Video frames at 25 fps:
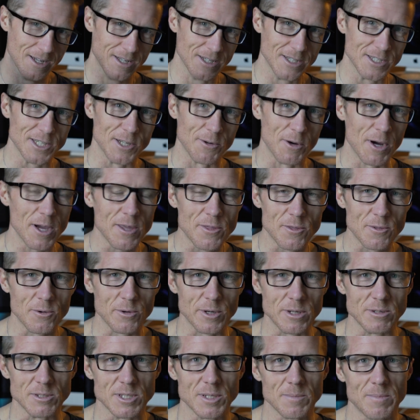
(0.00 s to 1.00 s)
So I thought
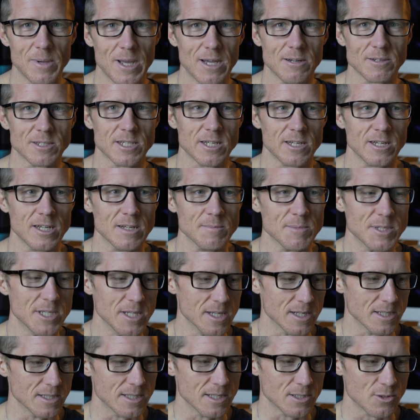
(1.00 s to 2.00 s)
it was about time,
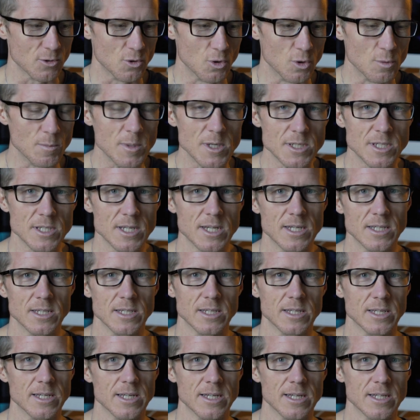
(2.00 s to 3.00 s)
seeing as it's almost the end of the
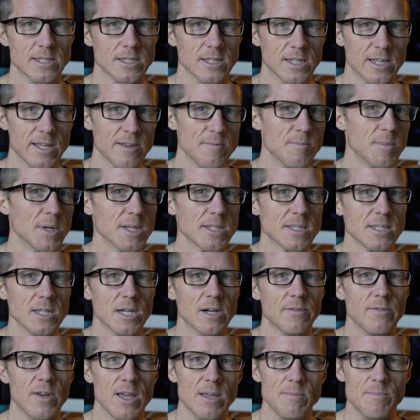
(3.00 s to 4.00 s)
year, to give
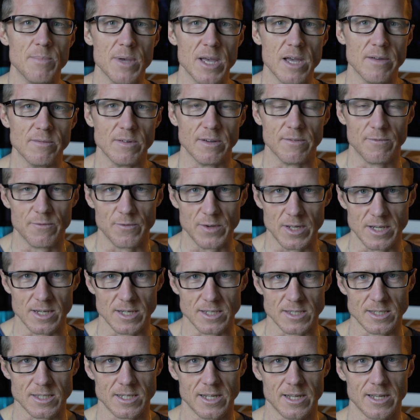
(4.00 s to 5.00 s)
myself a bit of a
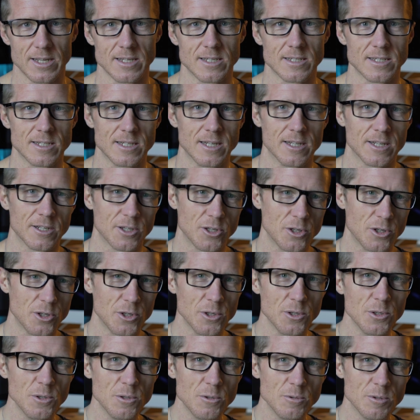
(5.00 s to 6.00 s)
fitness test.
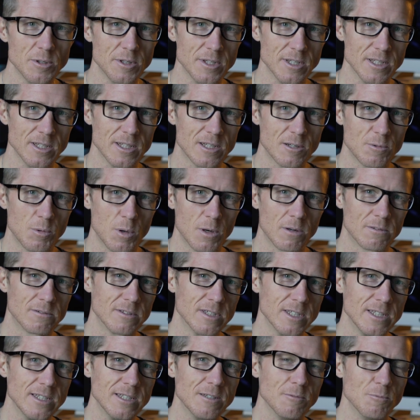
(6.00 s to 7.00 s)
Cue the
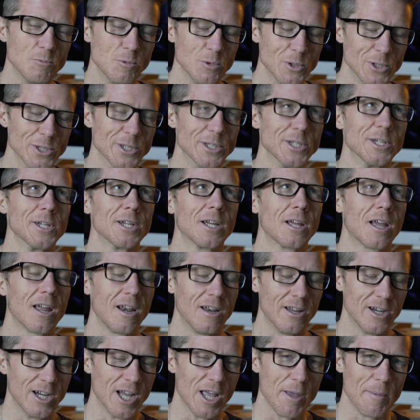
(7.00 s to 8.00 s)
Quarry Wood
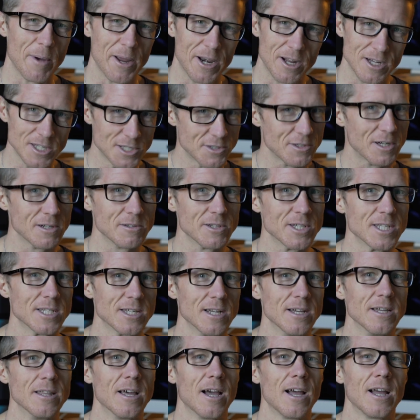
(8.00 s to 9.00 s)
Climb, and I struggle to
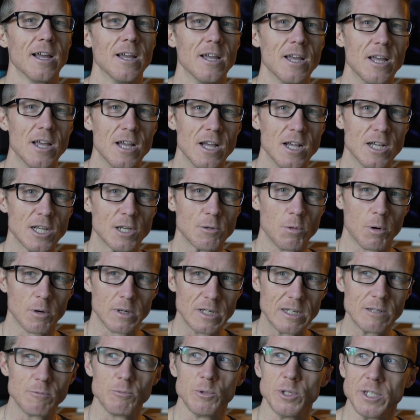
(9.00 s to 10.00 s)
say that.
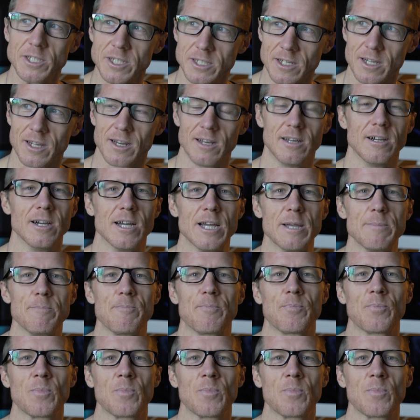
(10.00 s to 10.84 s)
Quarry Wood Climb.